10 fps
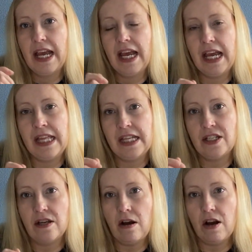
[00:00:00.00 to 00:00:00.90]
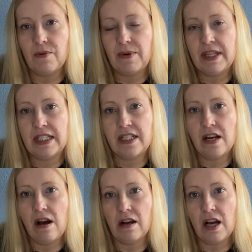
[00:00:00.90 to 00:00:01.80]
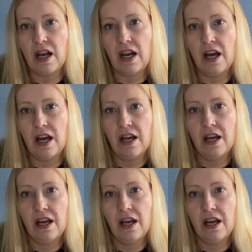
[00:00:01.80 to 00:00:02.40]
in the dark with this dark colour.